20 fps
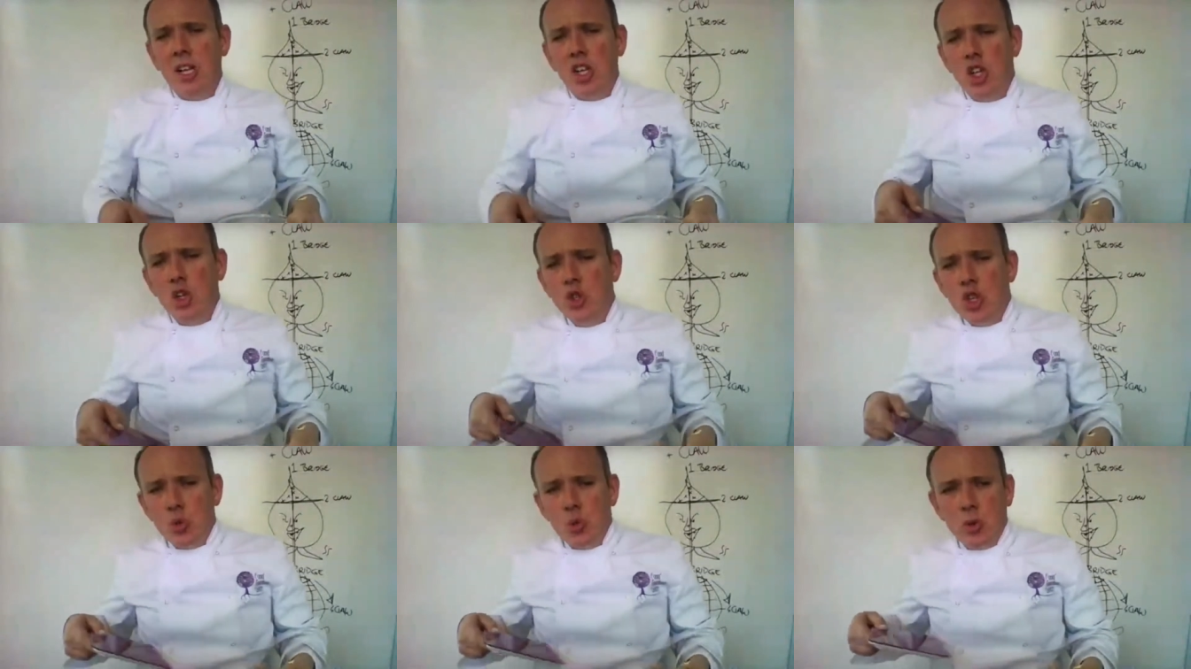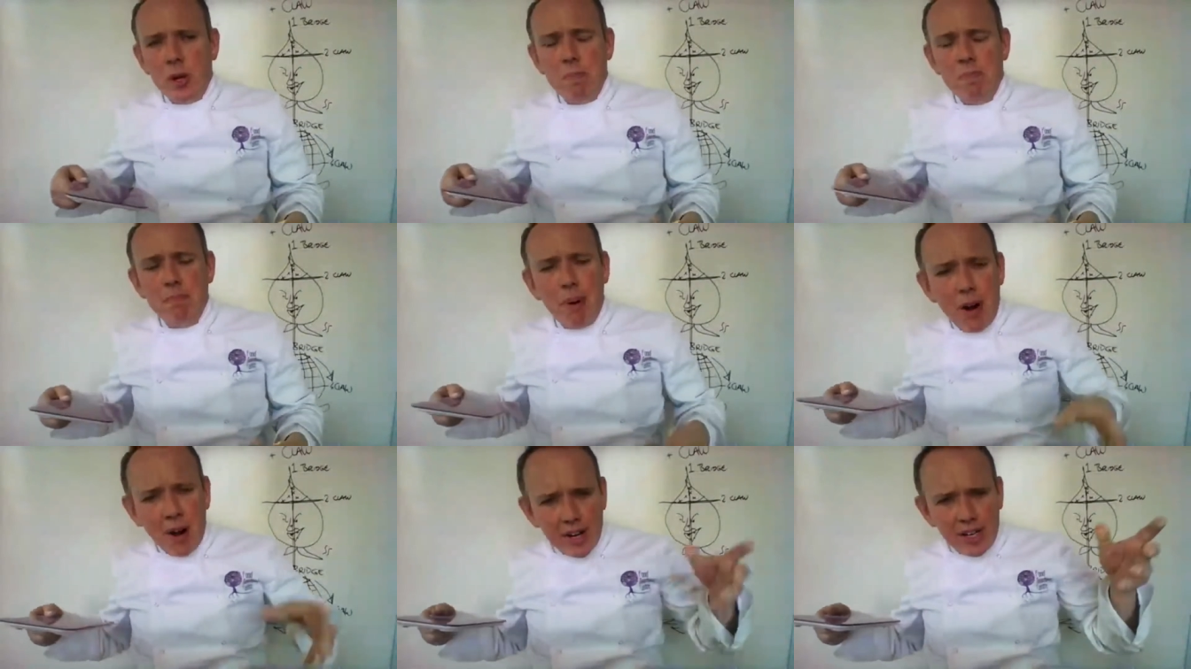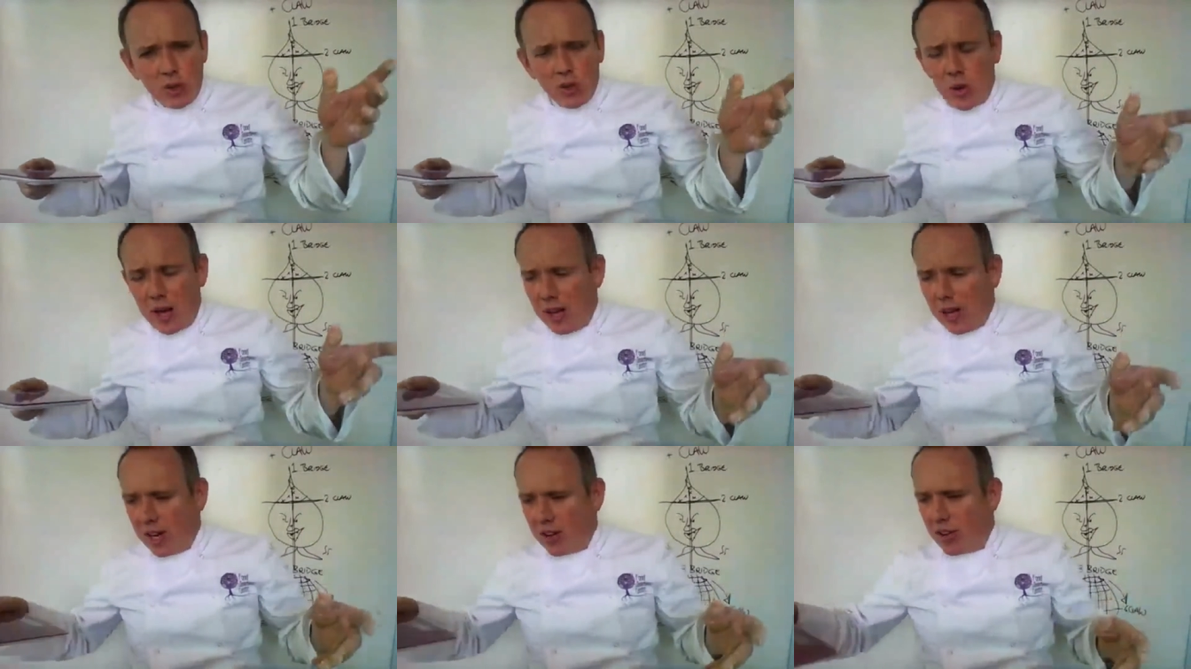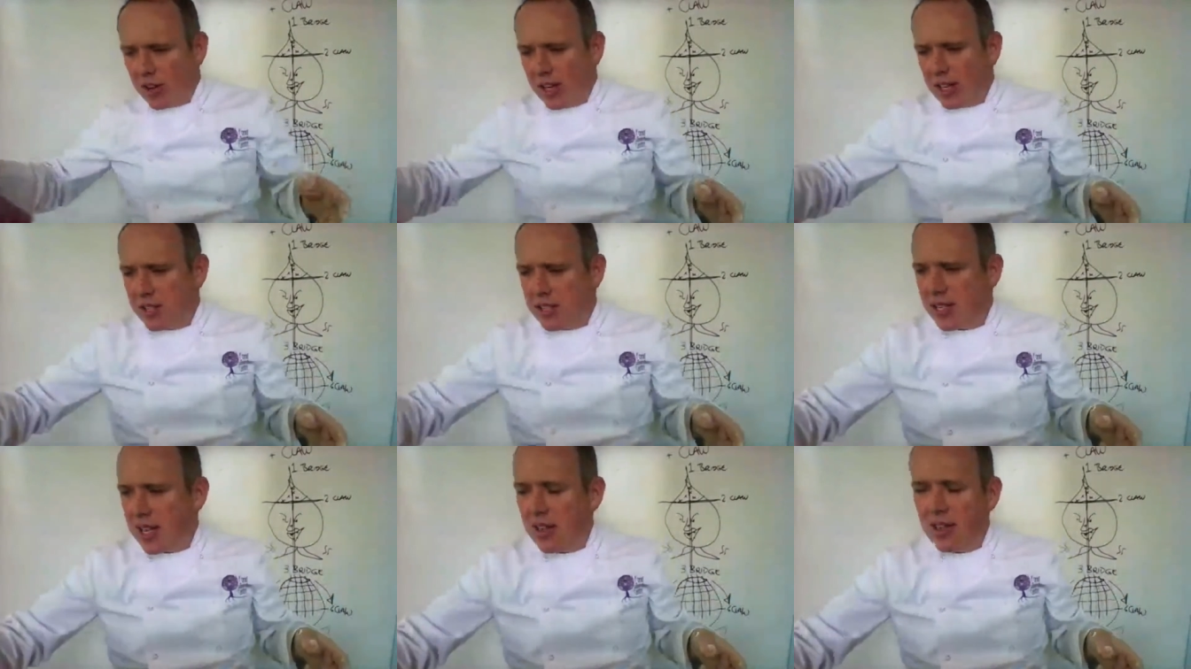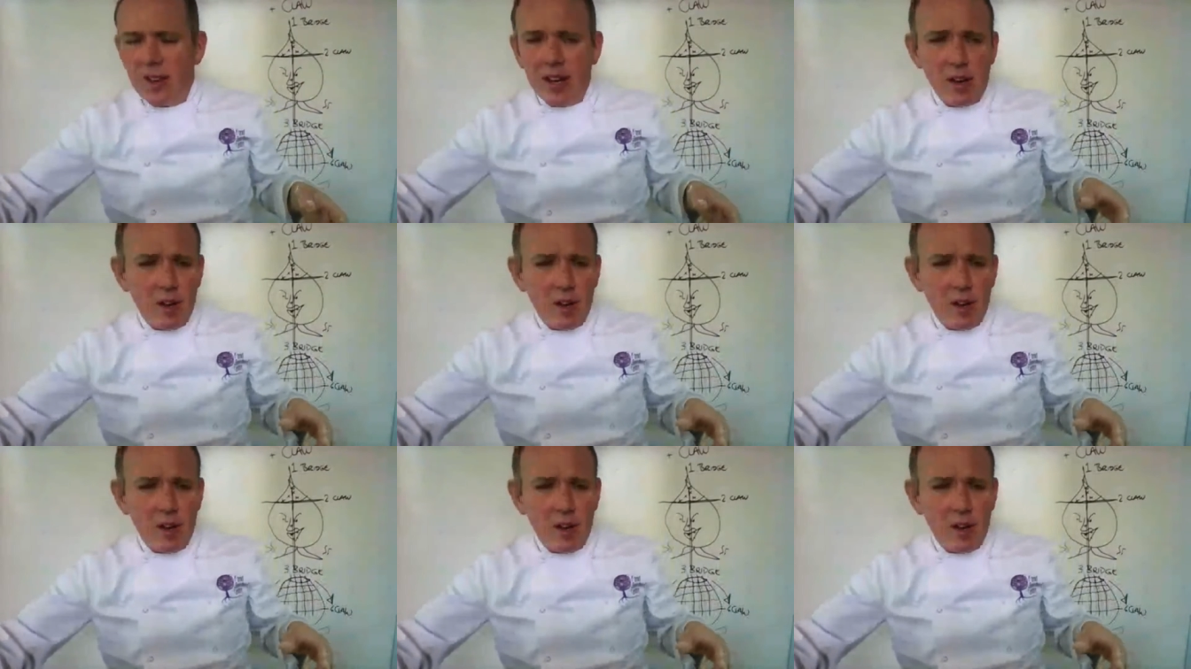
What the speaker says: You just want to bind all that ingredients together.